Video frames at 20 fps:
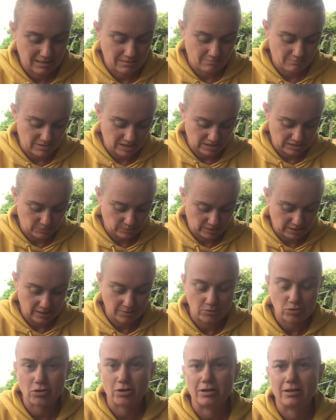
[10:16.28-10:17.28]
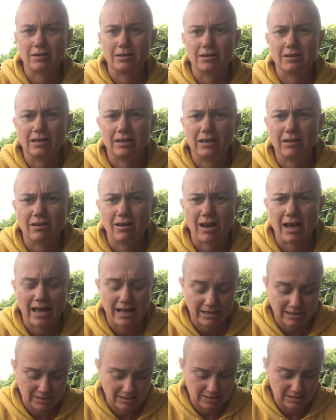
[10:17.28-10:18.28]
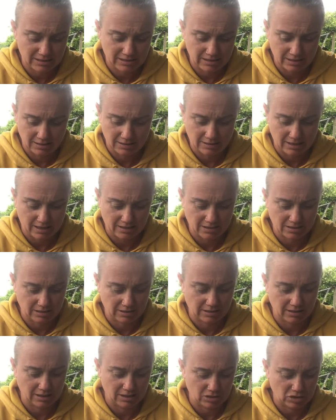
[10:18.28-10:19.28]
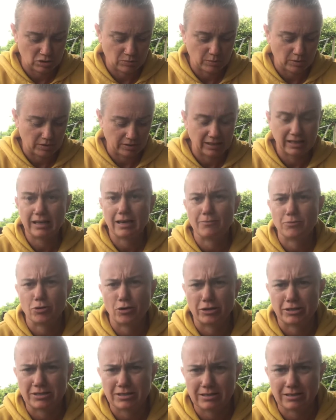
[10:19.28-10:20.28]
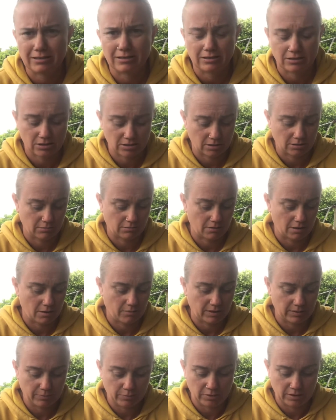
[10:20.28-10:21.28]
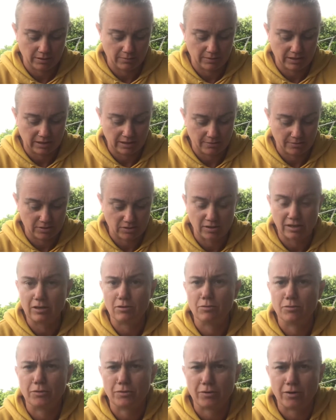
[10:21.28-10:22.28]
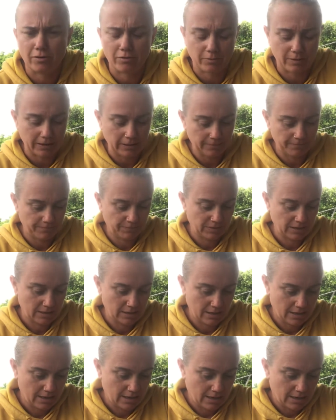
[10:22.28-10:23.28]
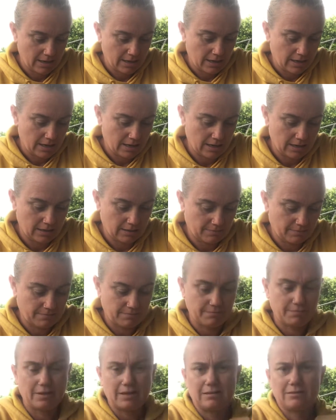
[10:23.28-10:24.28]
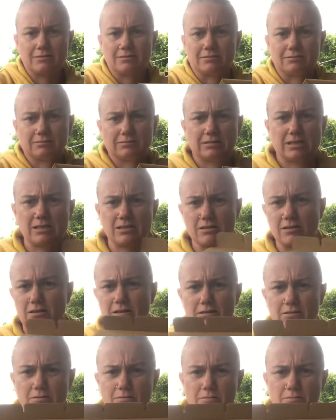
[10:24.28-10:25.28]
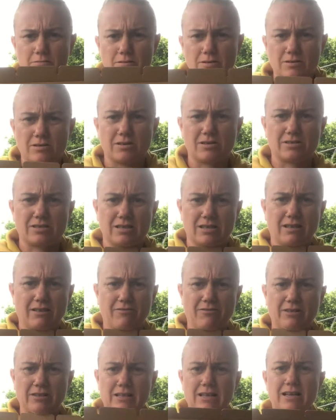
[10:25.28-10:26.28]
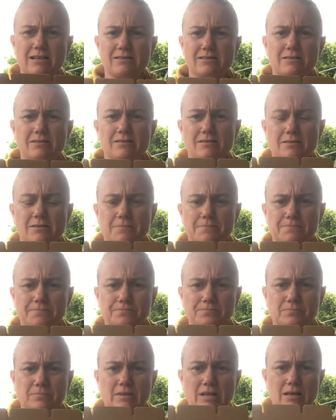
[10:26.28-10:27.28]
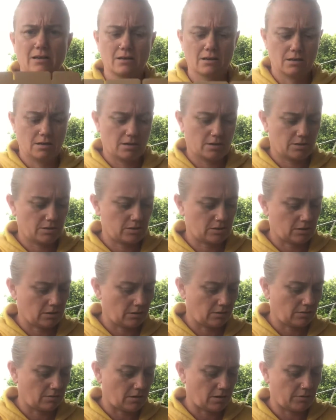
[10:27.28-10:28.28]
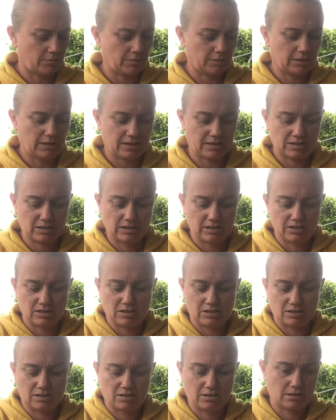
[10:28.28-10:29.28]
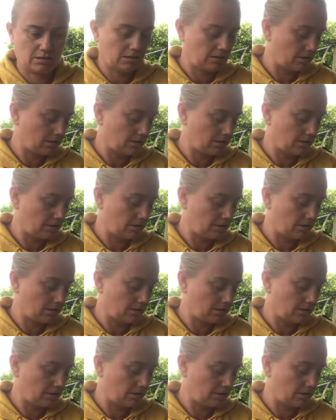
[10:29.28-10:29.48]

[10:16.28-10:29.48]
My husband keeps trying to, I had it sitting actually in a spot, and he kept trying to steal it, so I went and put it in my cupboard so he couldn't throw it away. But look, it's got the little slots in there for the glasses, so I will actually just